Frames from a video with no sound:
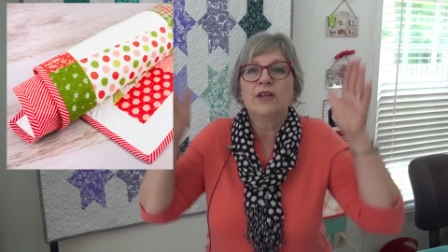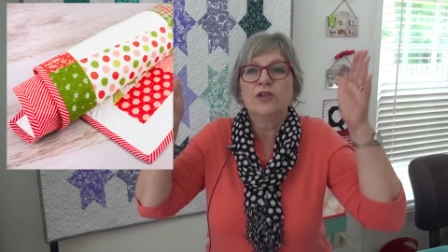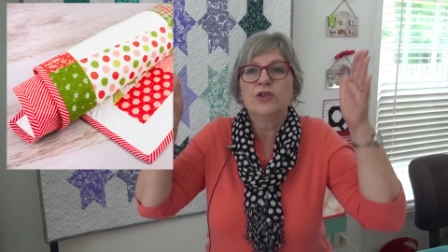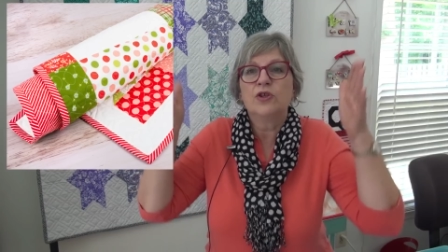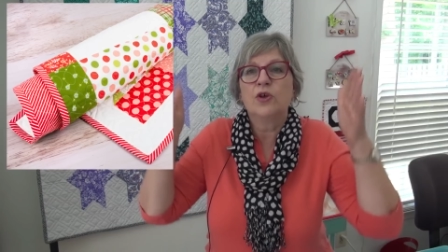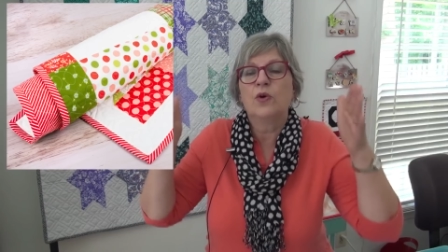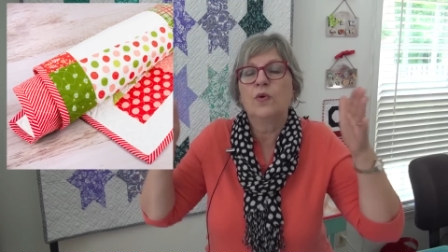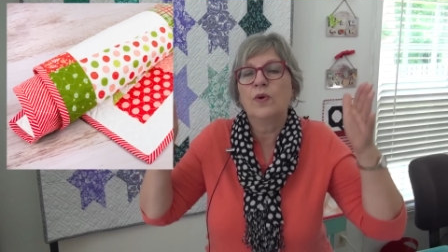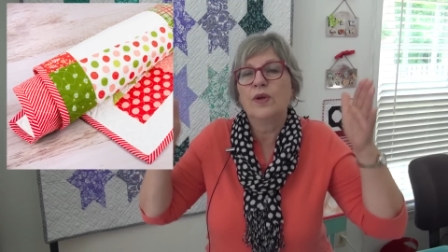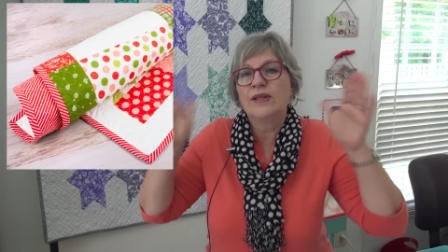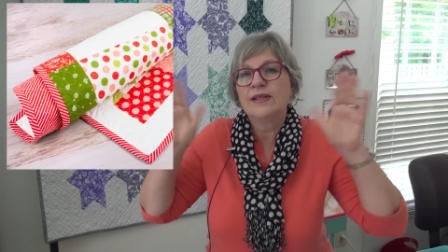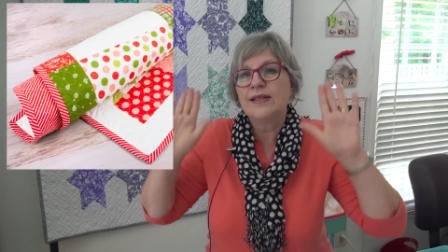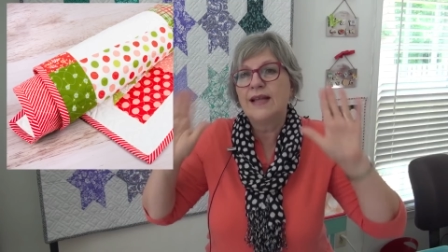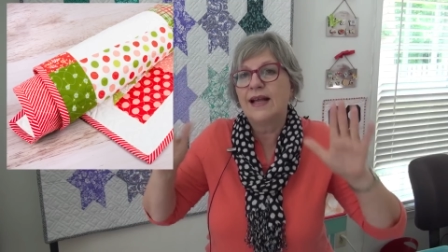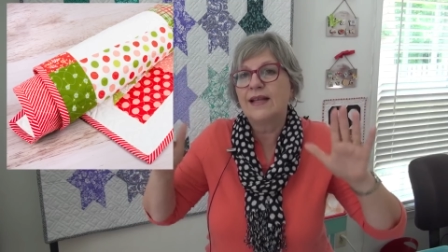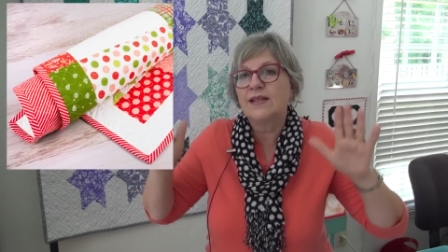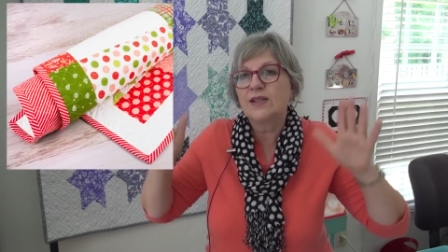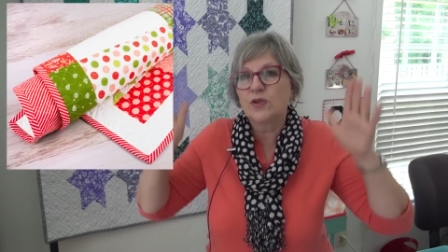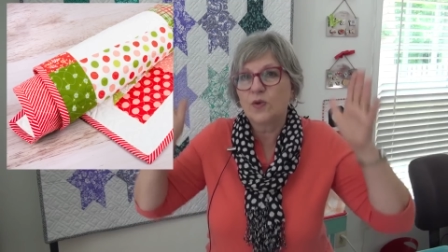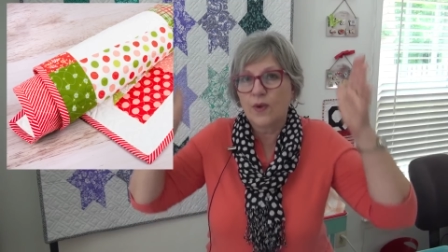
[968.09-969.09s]
So it's
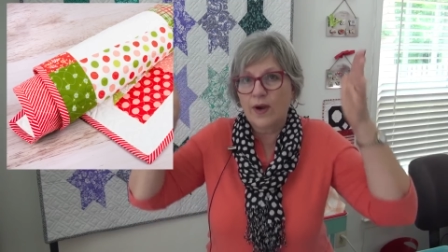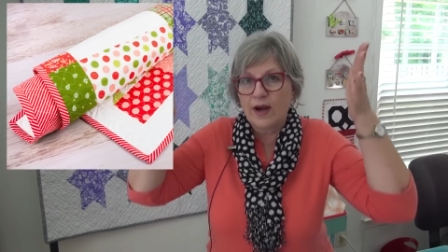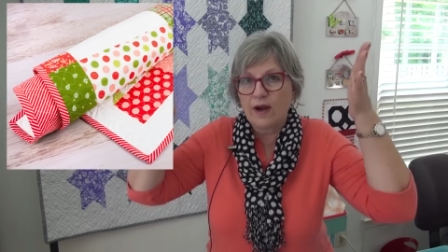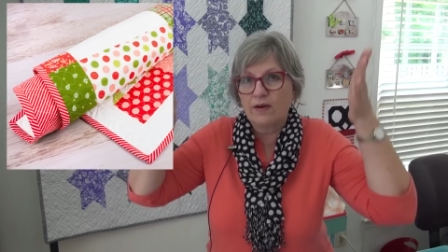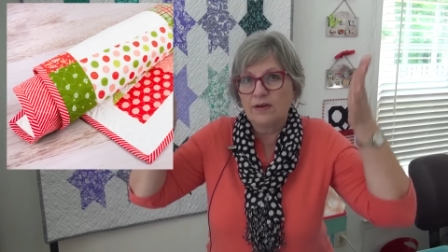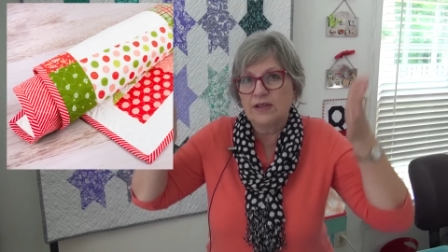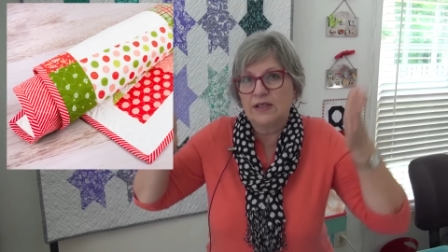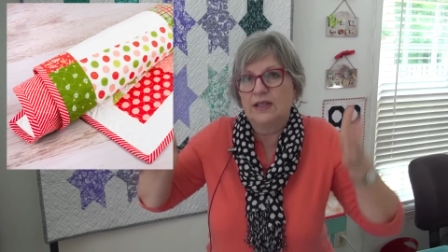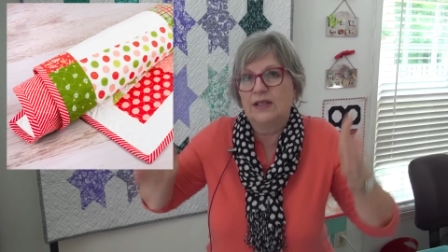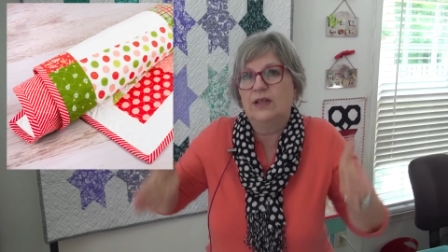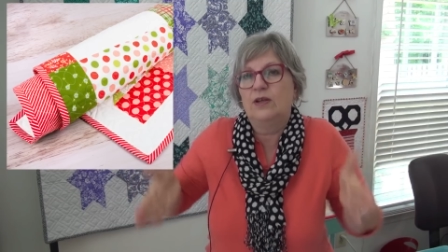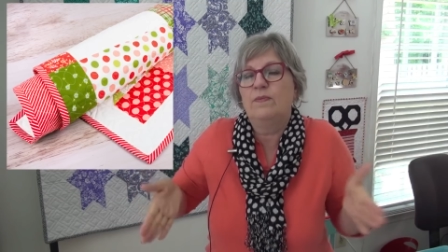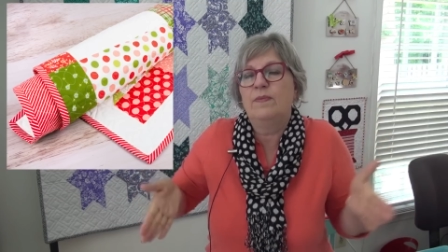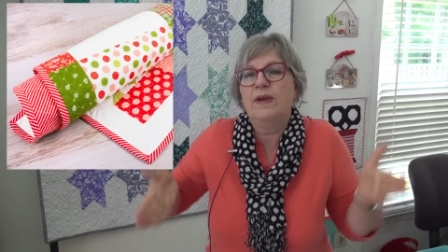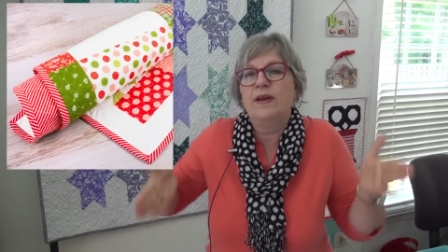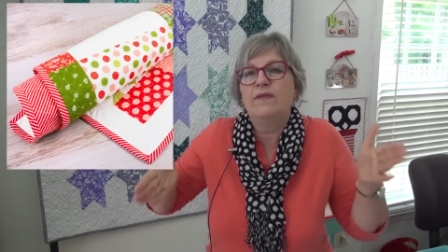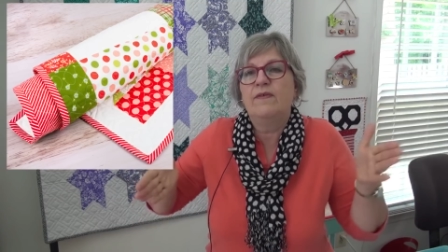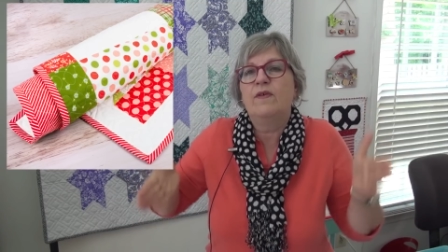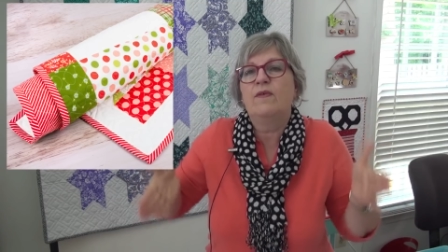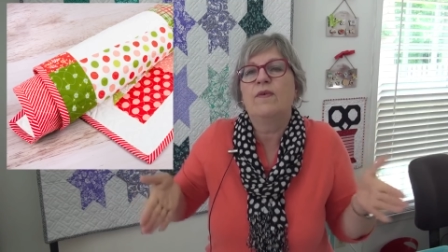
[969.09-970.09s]
not square, it's a little
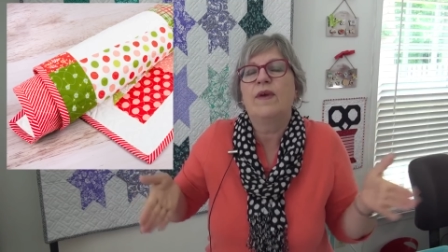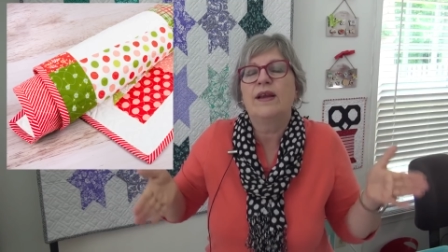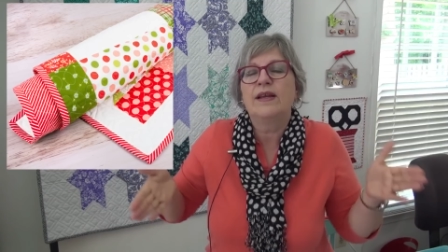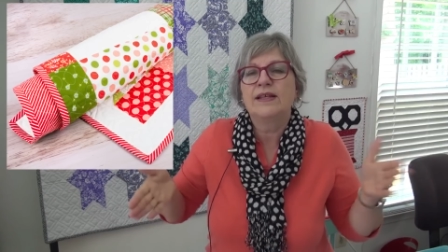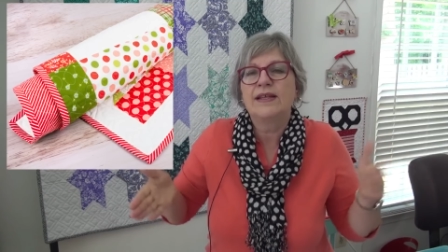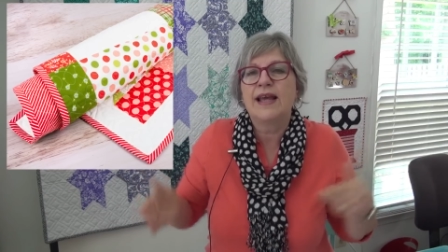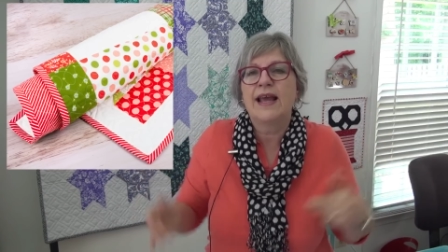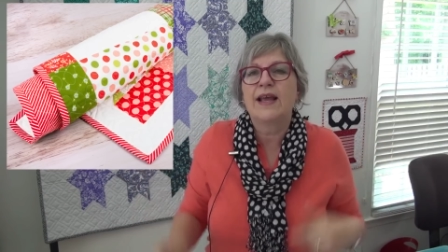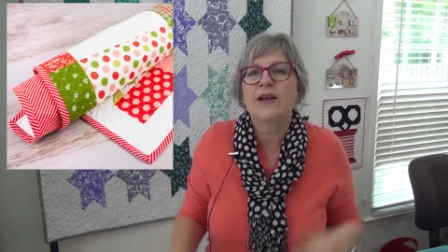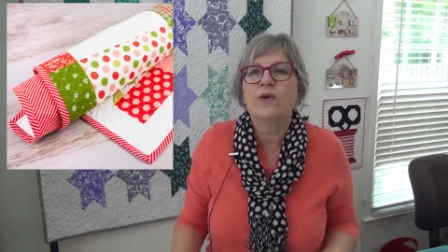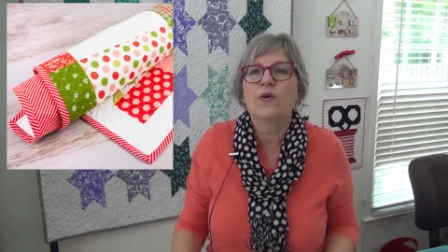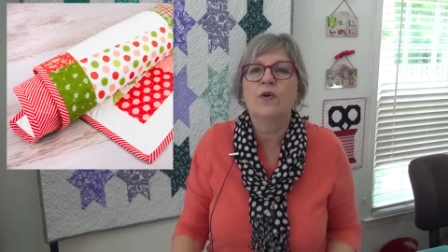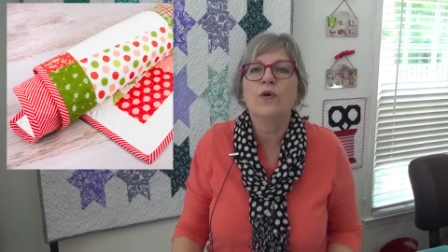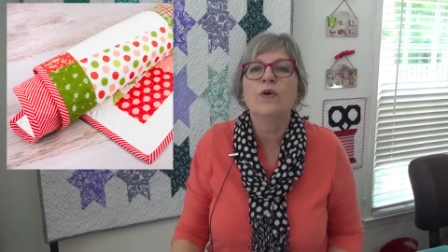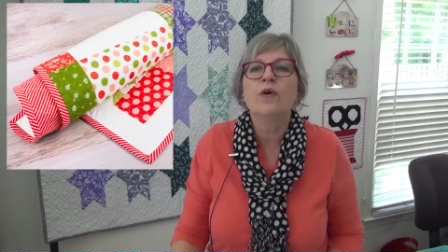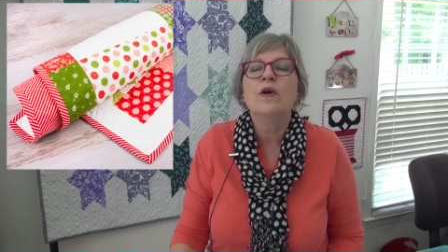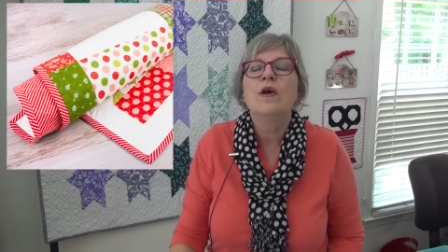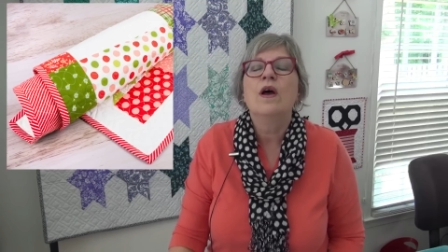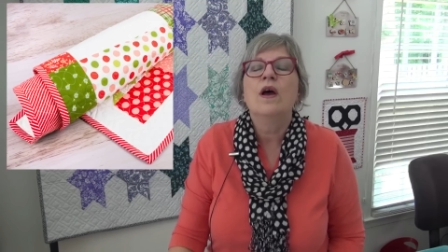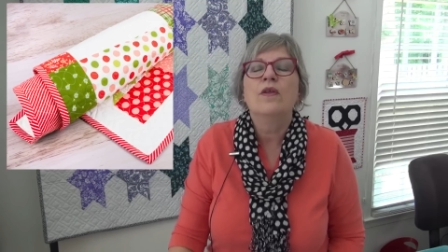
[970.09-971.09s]
bit of a rectangle,
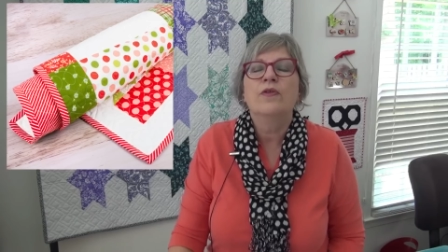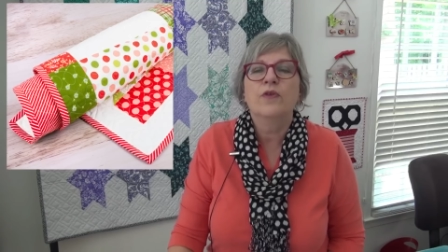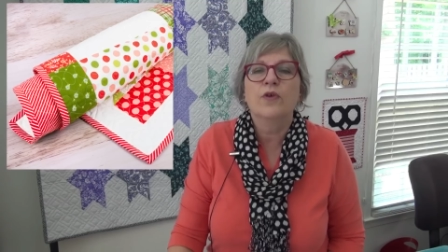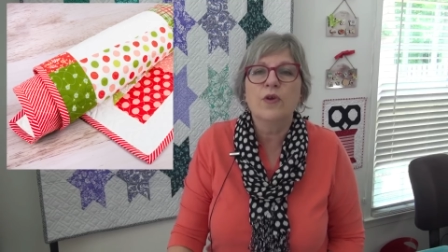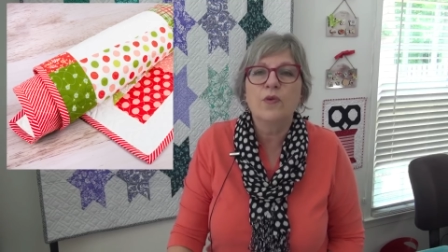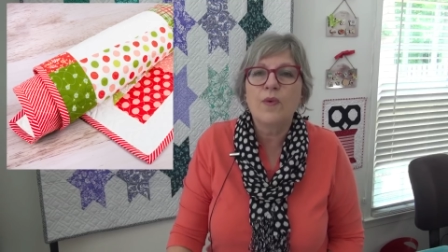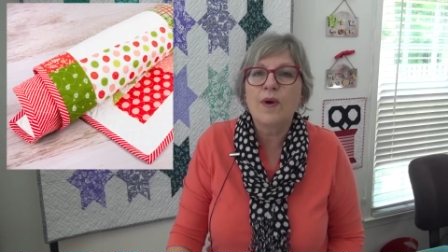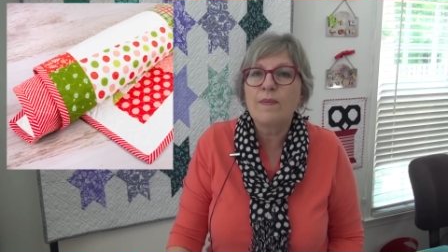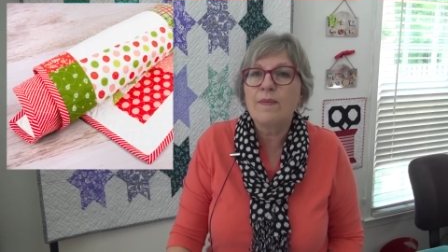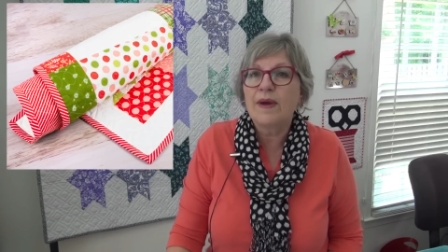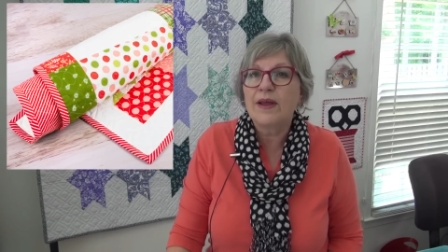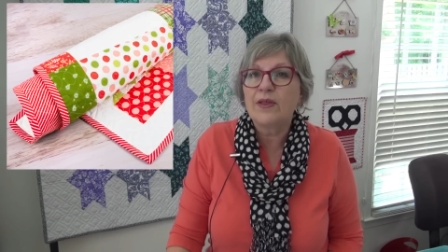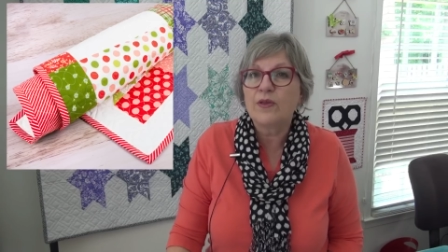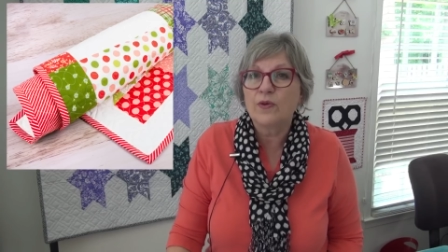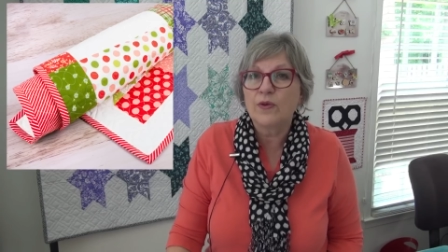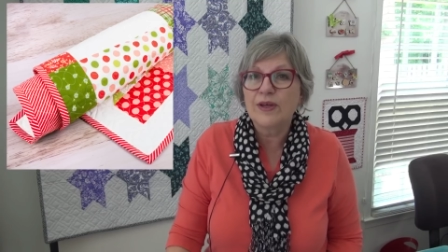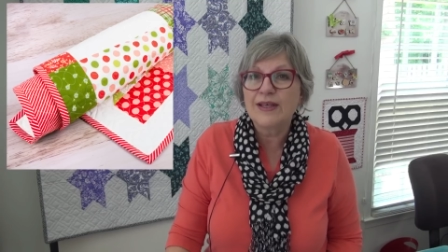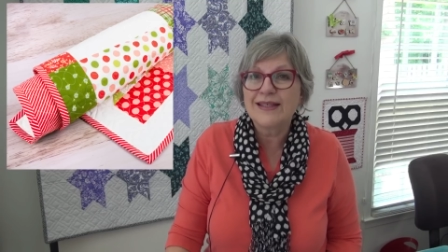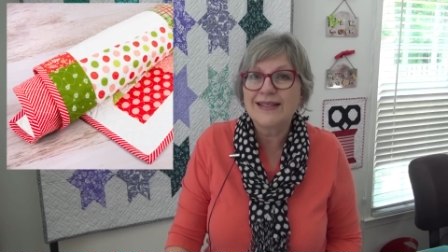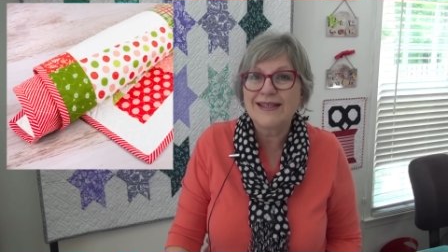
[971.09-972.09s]
31 by
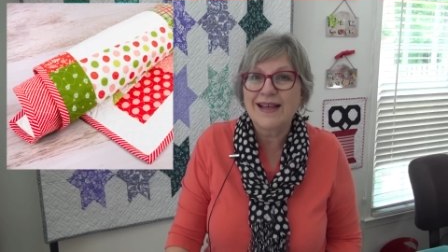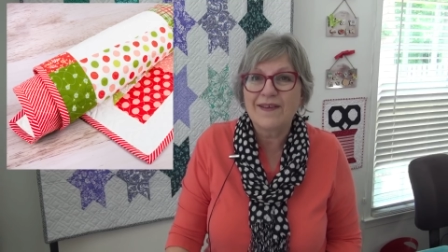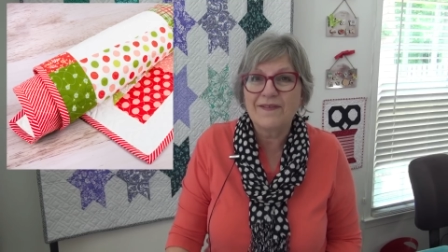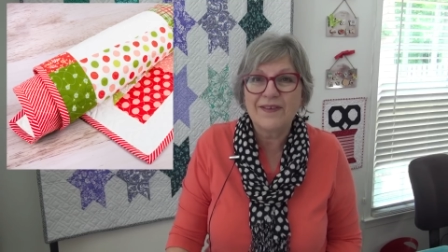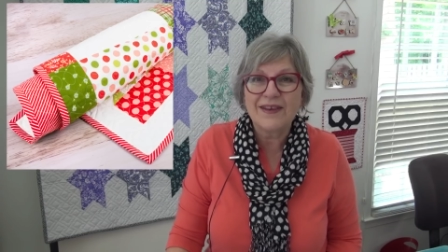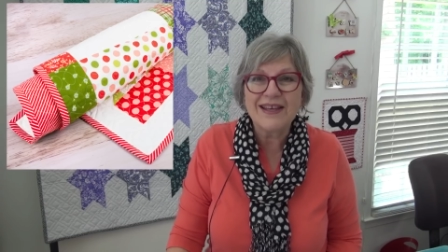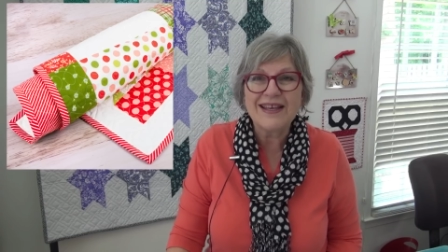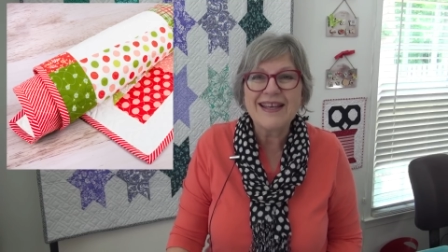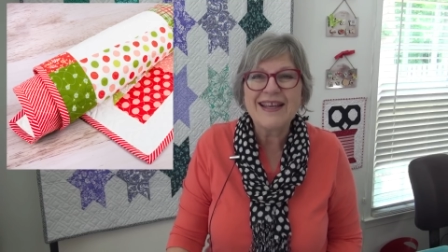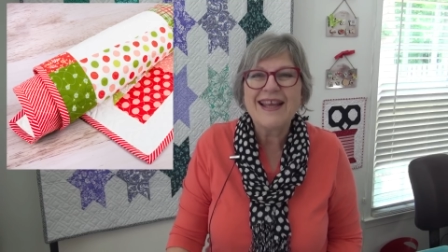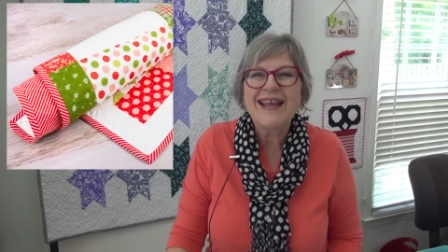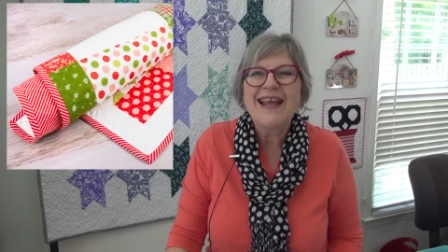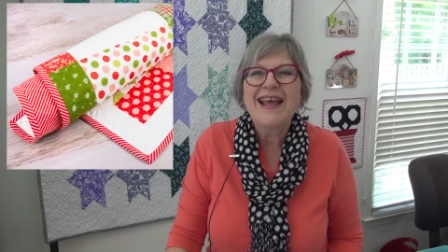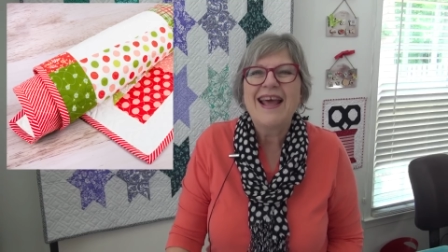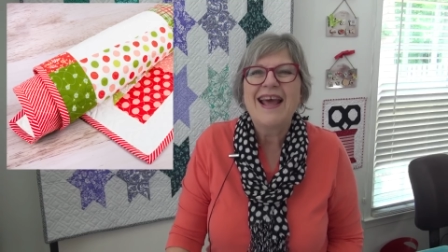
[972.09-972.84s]
37.